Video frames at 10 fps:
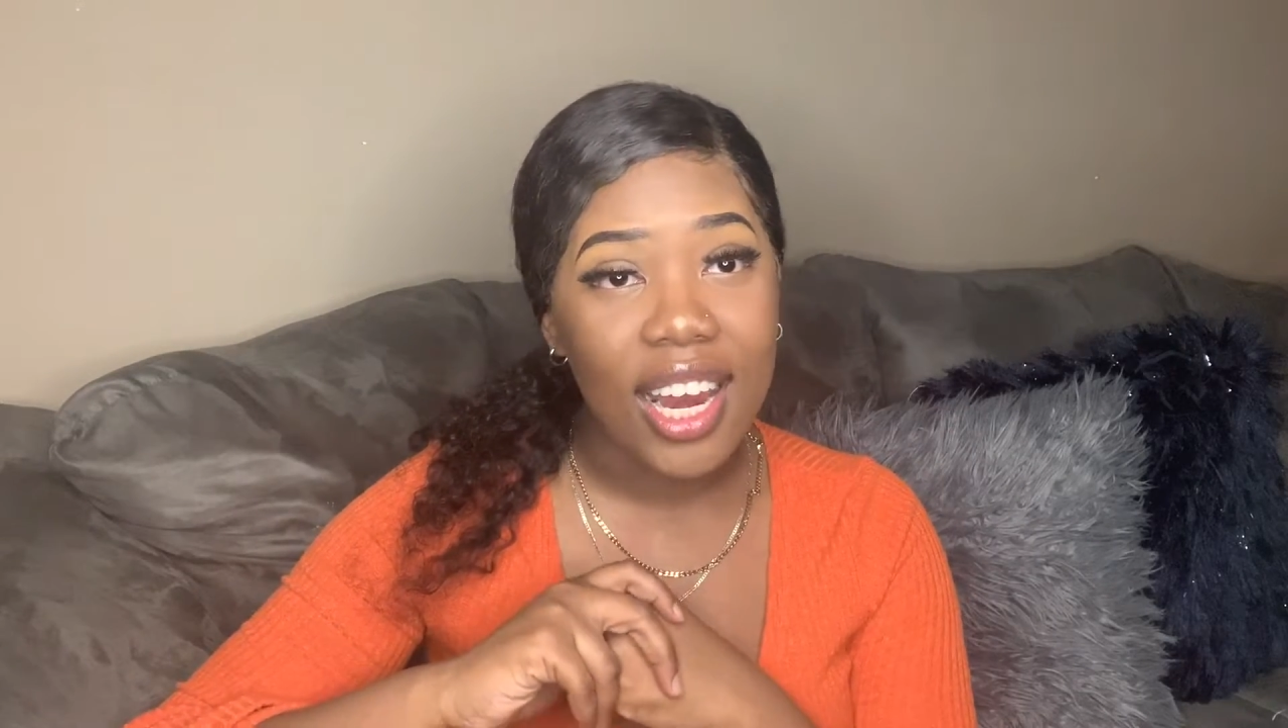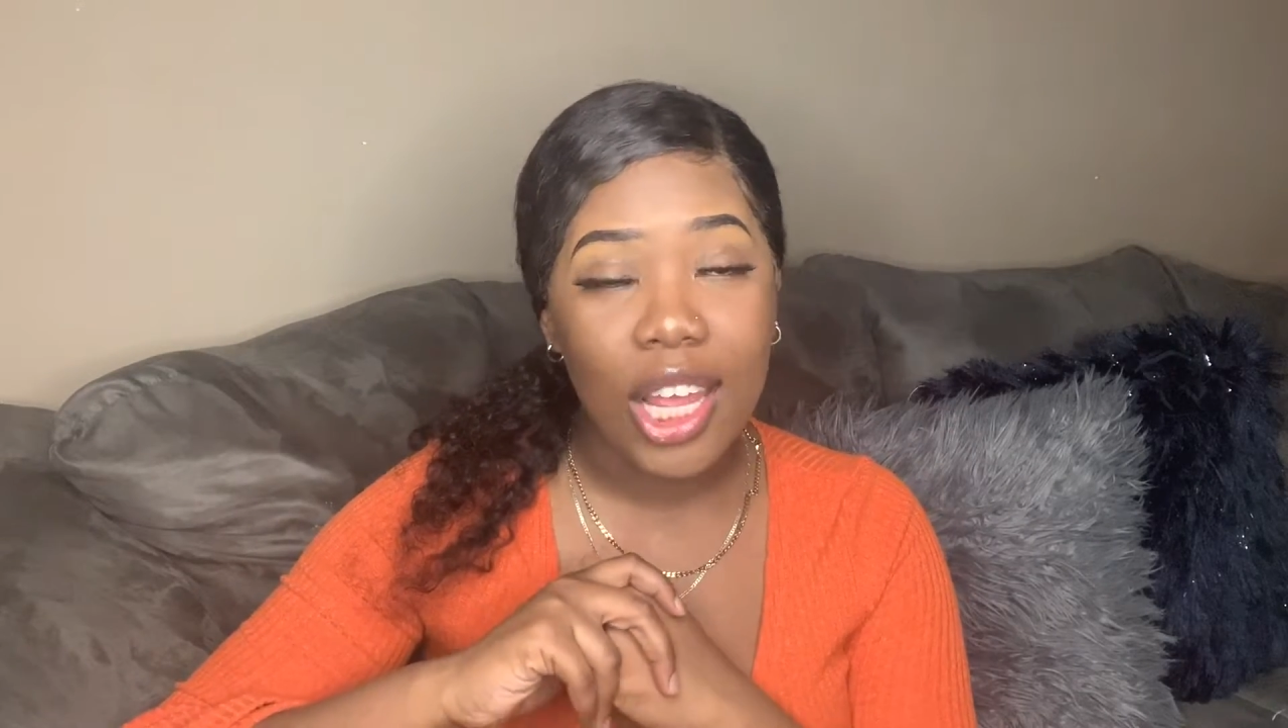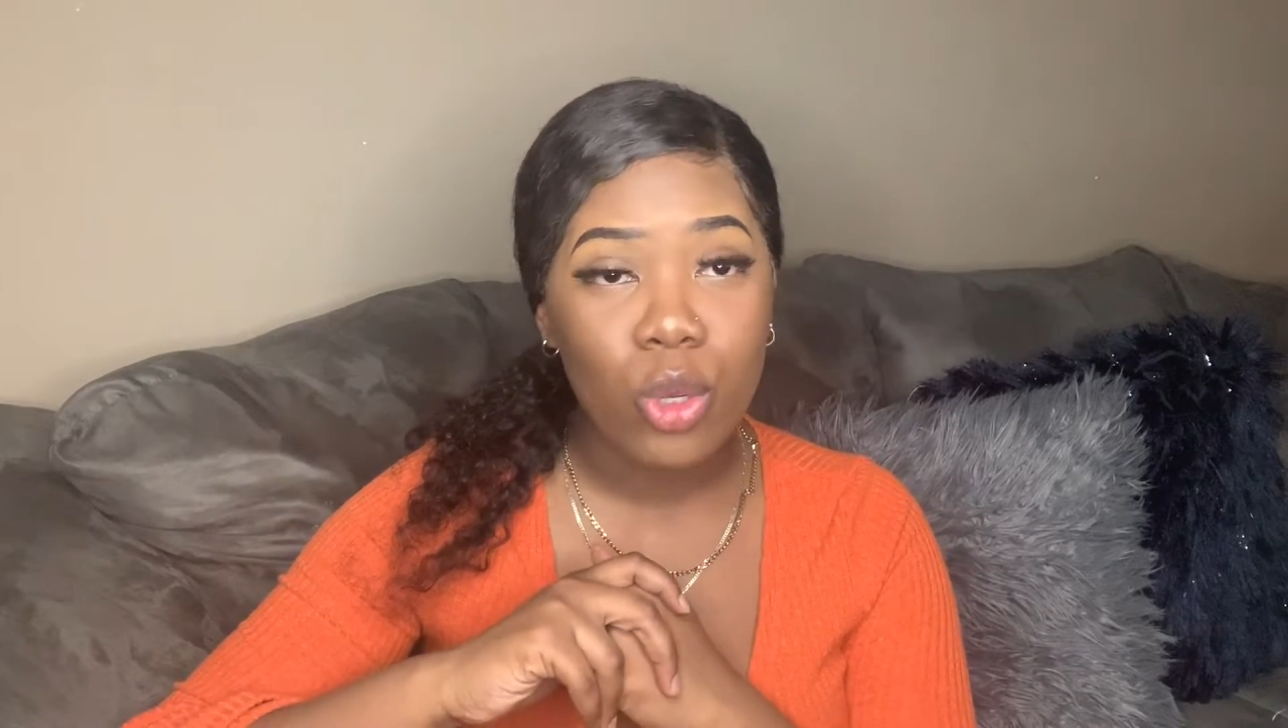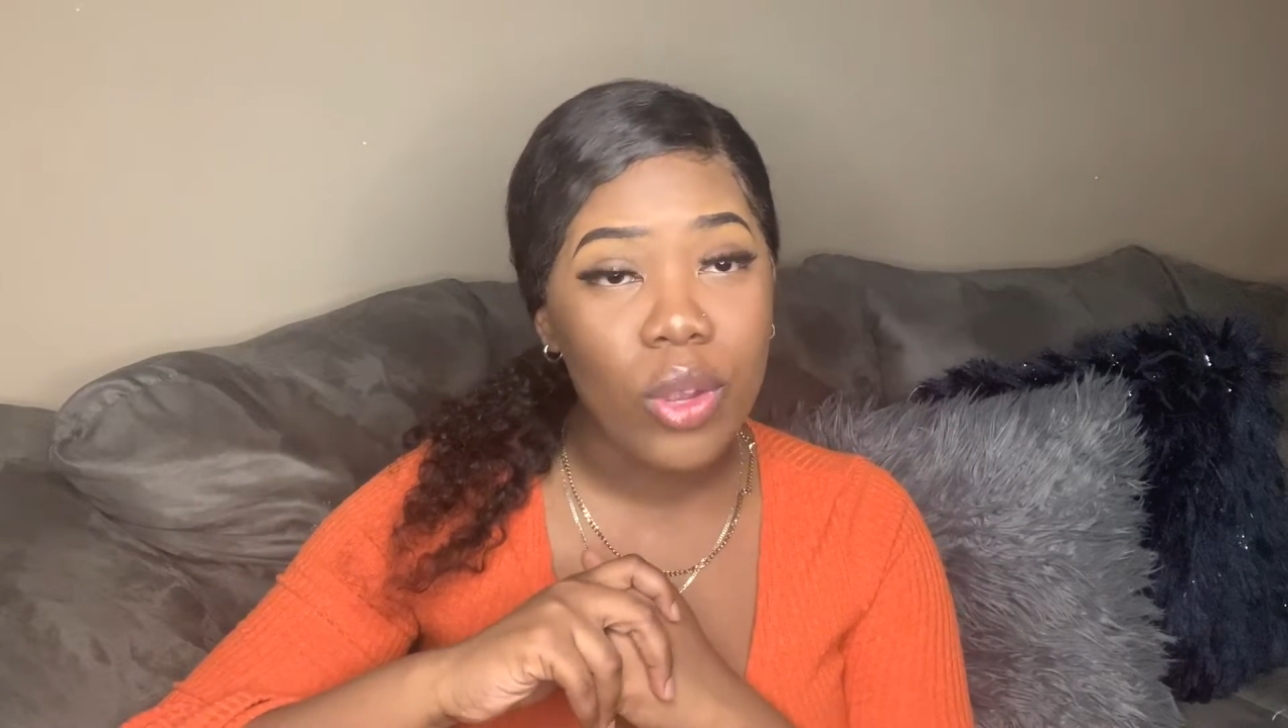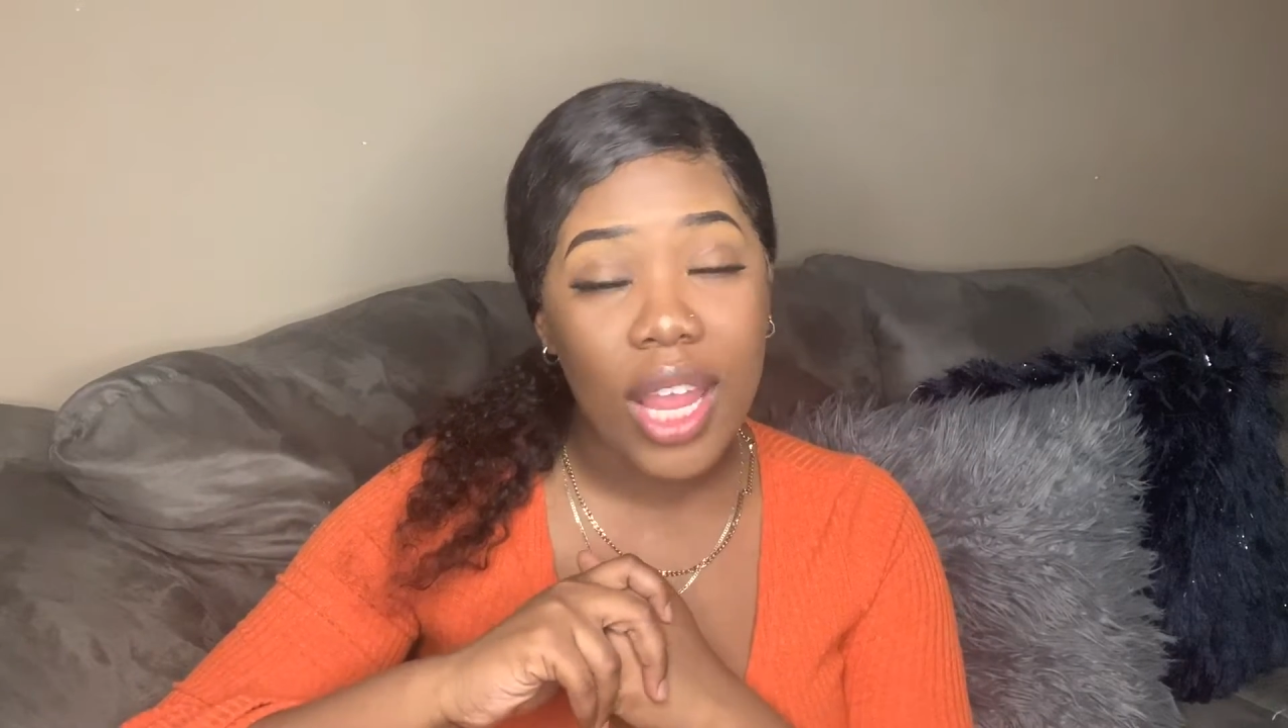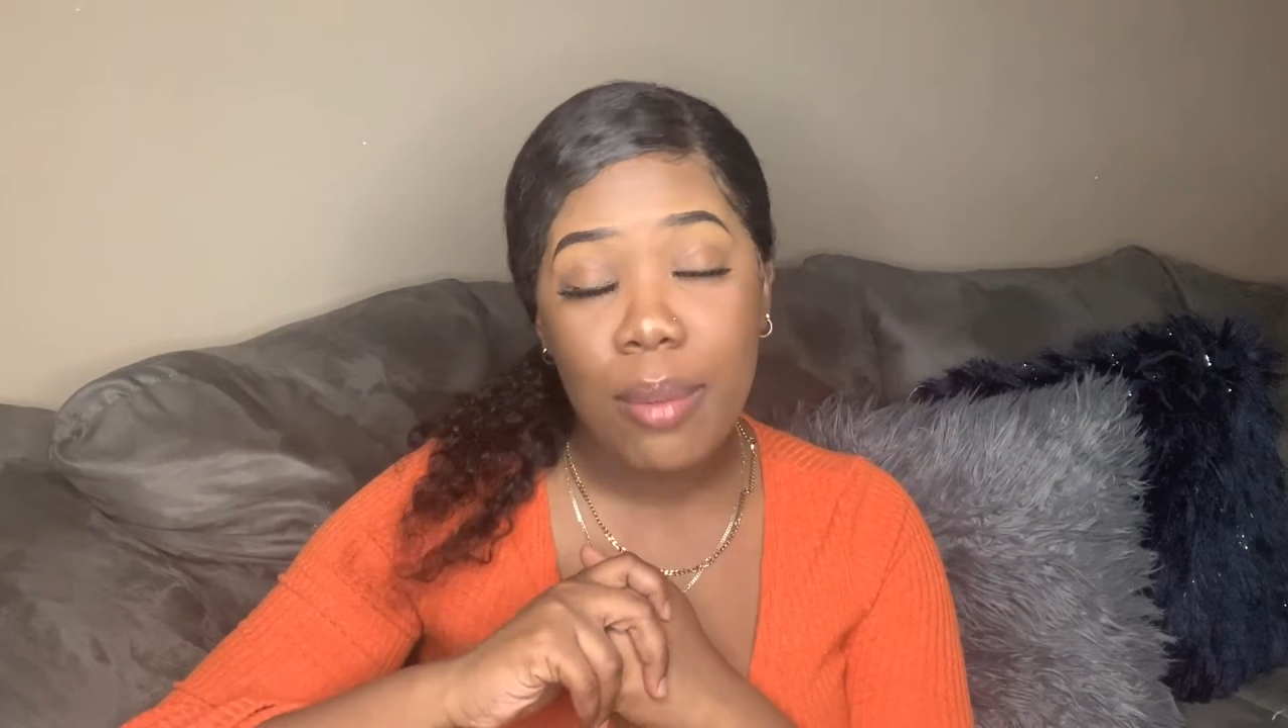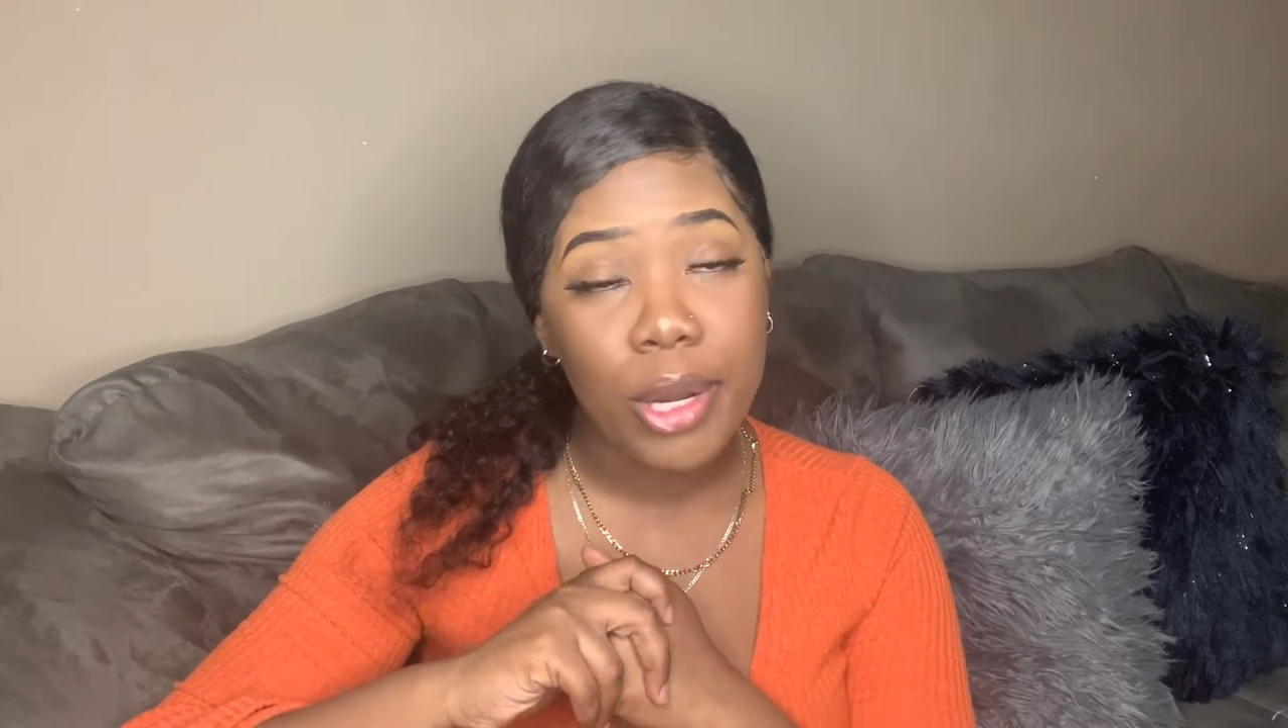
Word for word: Like, you can't